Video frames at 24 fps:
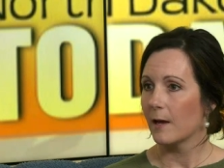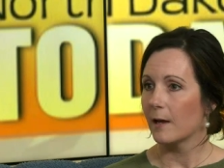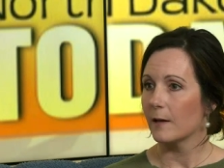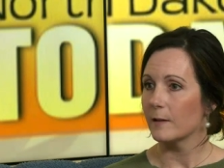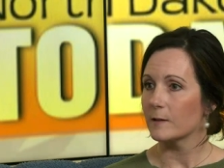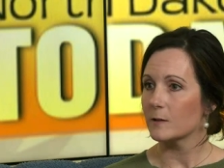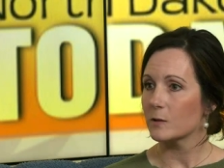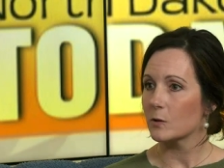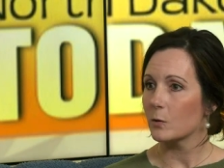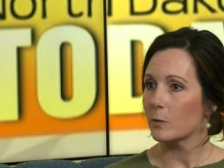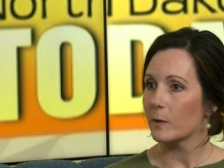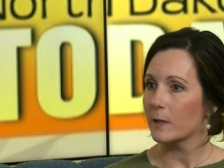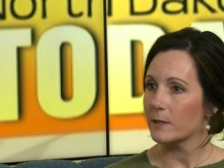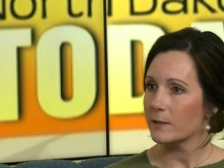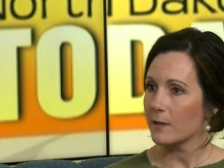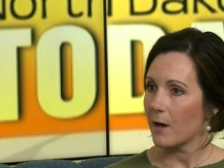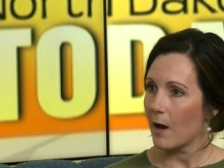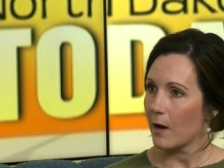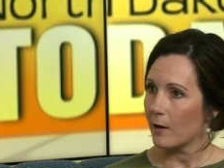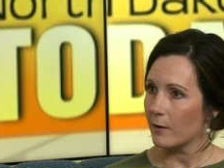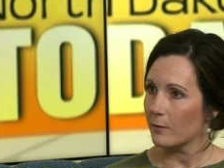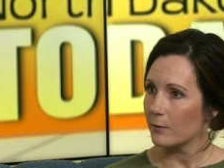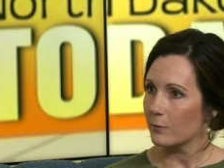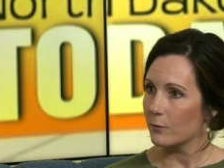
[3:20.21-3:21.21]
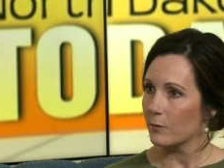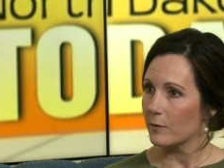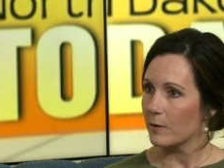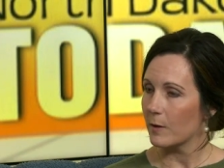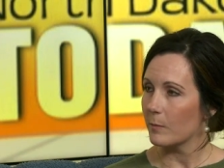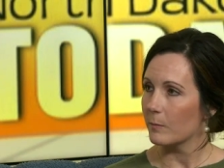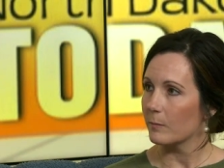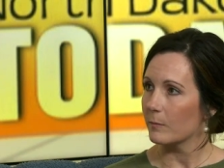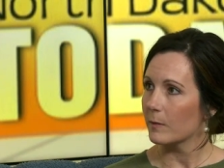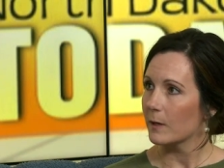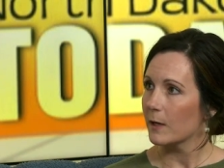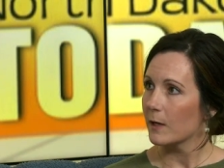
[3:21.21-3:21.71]
And so we talk through
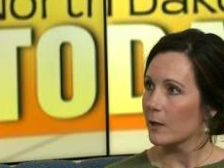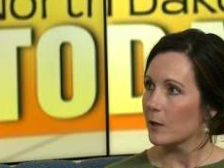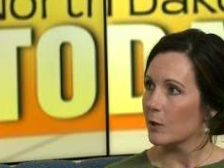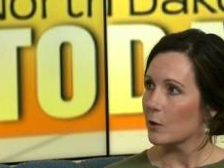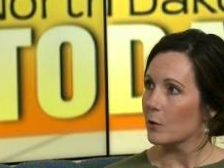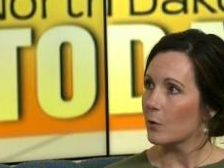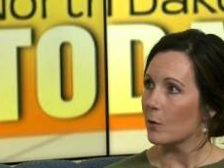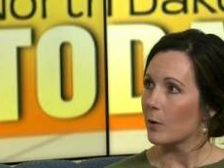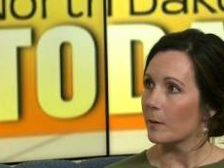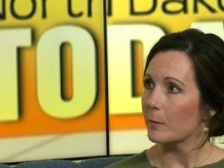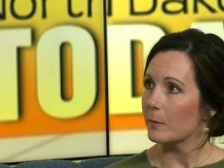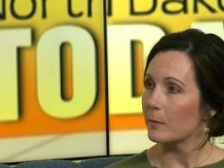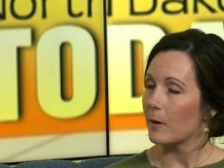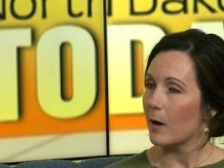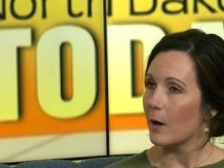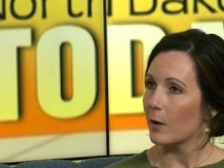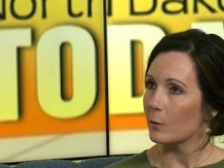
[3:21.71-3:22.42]
them, you know, on,